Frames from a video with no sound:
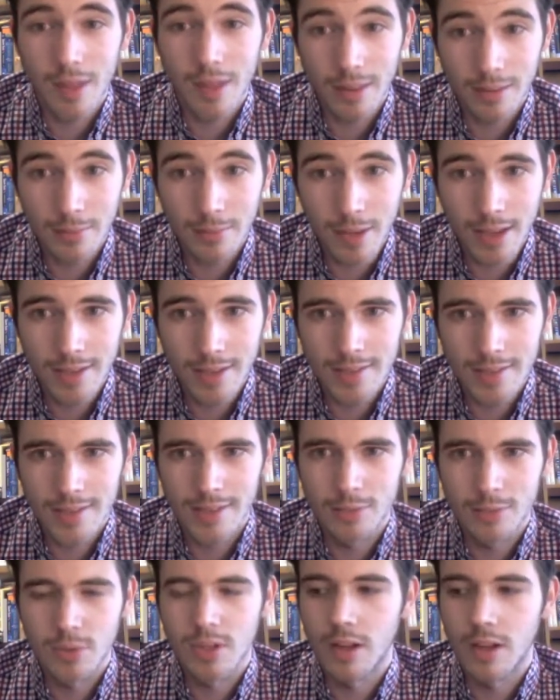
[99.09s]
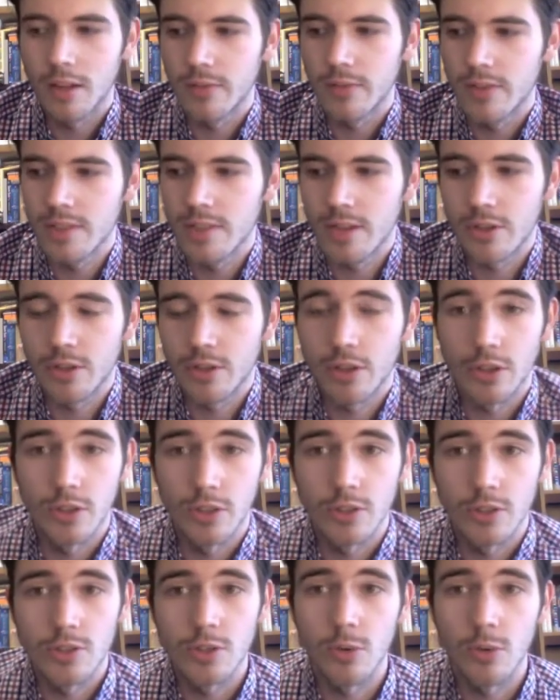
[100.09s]
magazine with all of these other
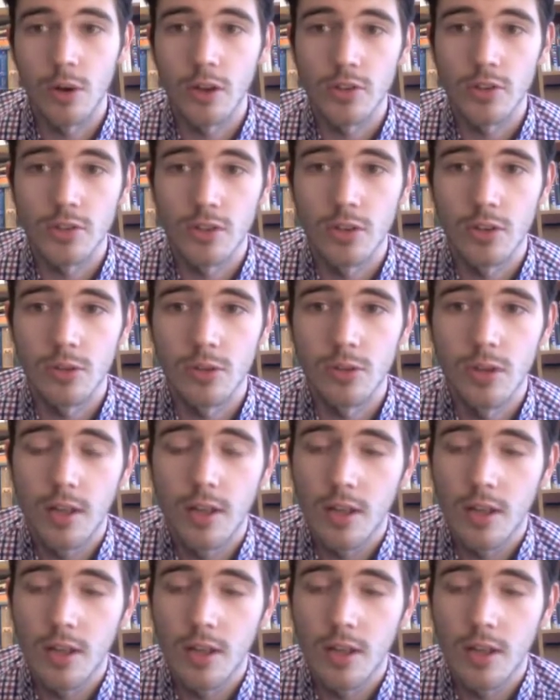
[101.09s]
girls who also